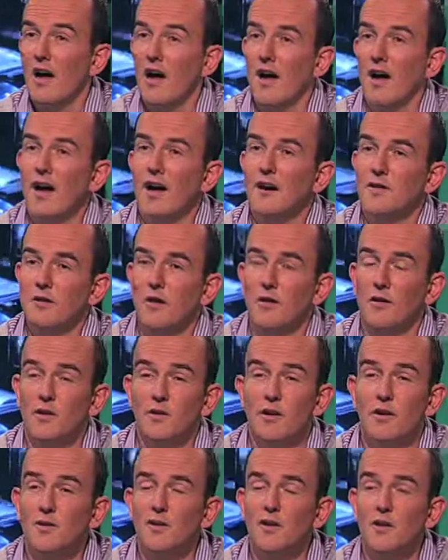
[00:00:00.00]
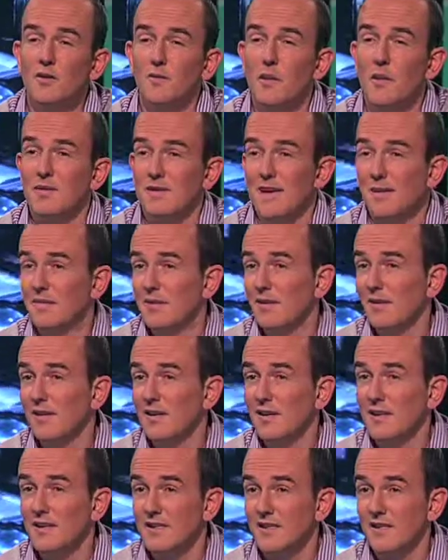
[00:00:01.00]
Uh, so community newspapers
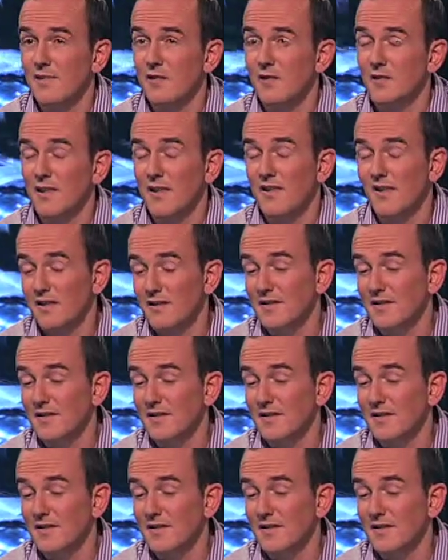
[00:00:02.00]
absolutely is the future. I mm.